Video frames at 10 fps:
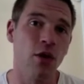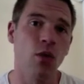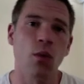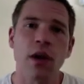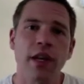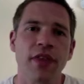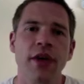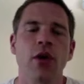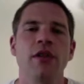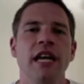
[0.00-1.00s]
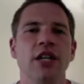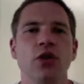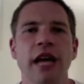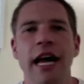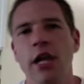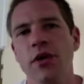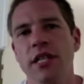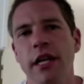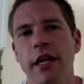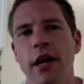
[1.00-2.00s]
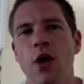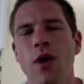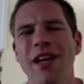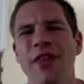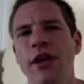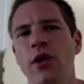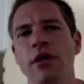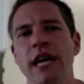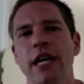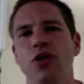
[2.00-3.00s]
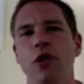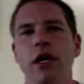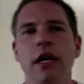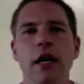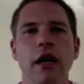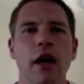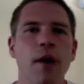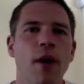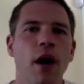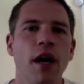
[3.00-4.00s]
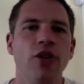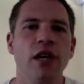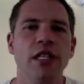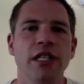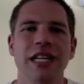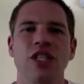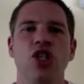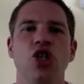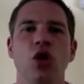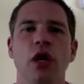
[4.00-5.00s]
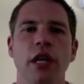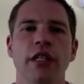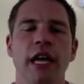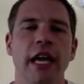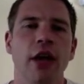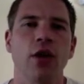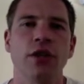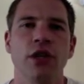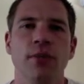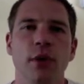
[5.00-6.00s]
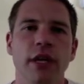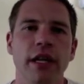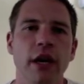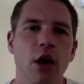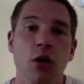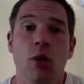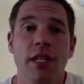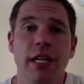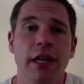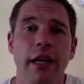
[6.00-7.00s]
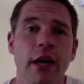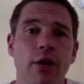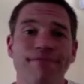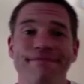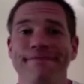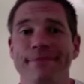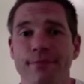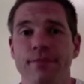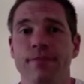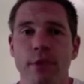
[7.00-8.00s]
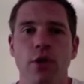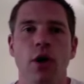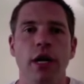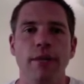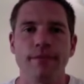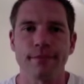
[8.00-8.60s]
where do you think all those extra calories are going to go? Where do you think all those extra carbohydrates, those extra sugar that you're taking onto your body, where's it going to go? You got it.